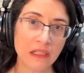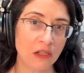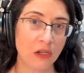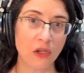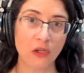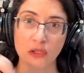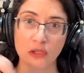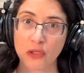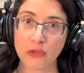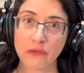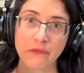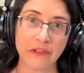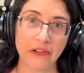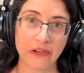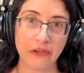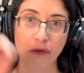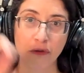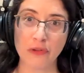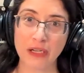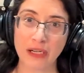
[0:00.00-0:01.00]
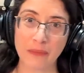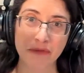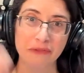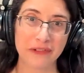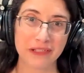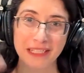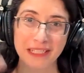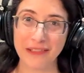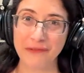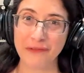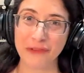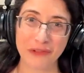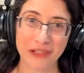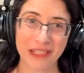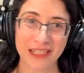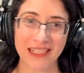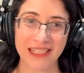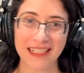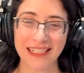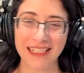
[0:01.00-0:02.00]
Also very collaborative. You
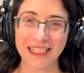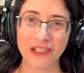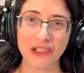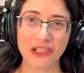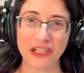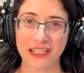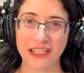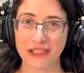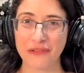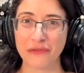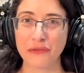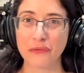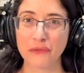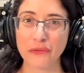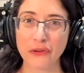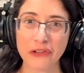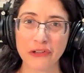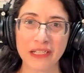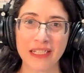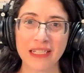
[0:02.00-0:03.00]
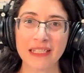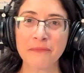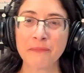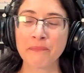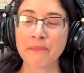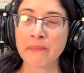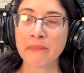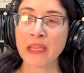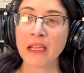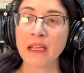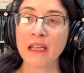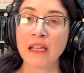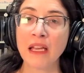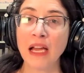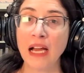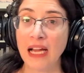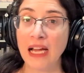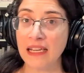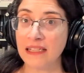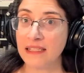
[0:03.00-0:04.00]
can see each other drawing.
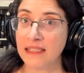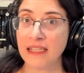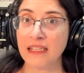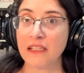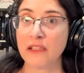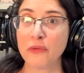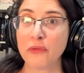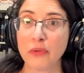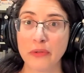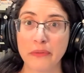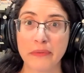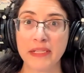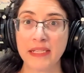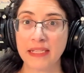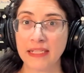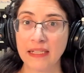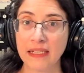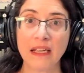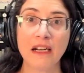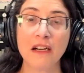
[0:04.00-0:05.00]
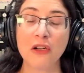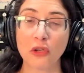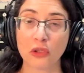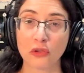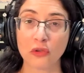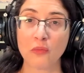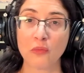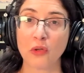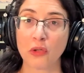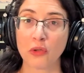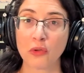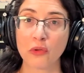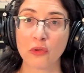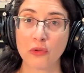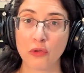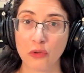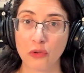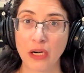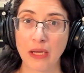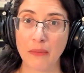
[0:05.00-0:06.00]
I think you will see a lot more
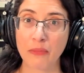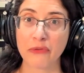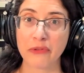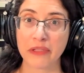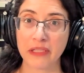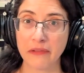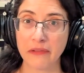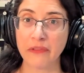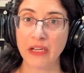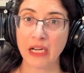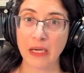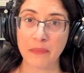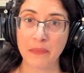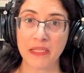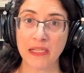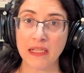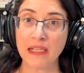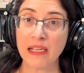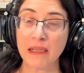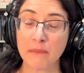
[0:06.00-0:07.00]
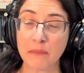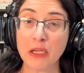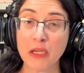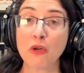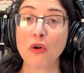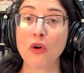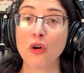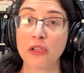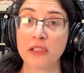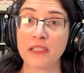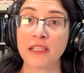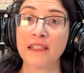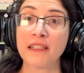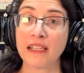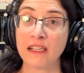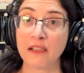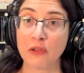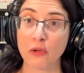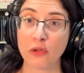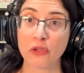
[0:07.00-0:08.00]
collaborative apps. Again, because the
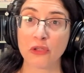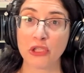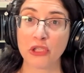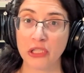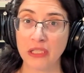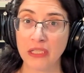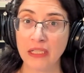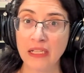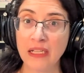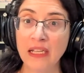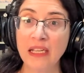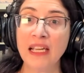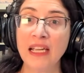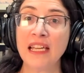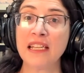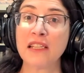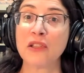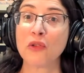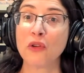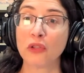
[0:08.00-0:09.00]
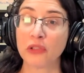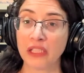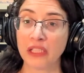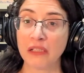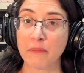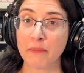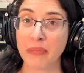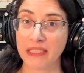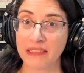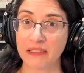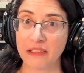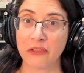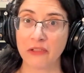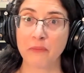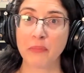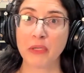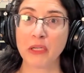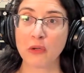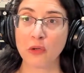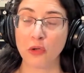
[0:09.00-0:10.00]
technology has gotten better,
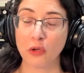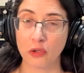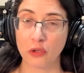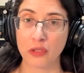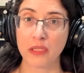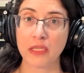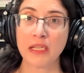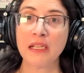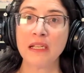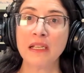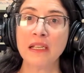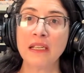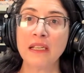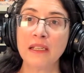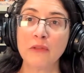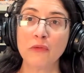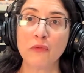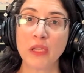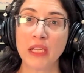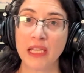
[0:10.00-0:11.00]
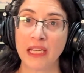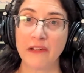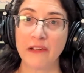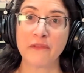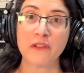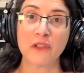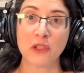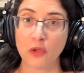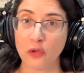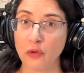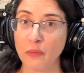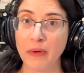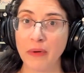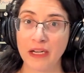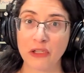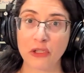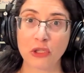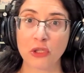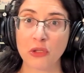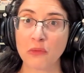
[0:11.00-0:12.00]
because we have so
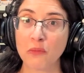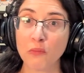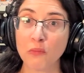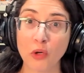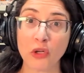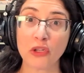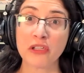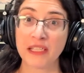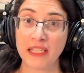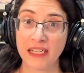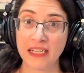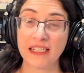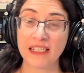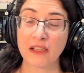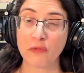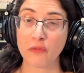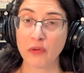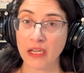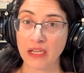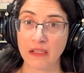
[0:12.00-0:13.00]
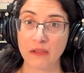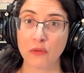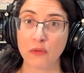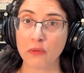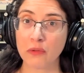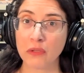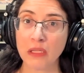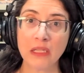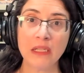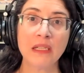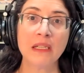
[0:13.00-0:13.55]
much more things that we can do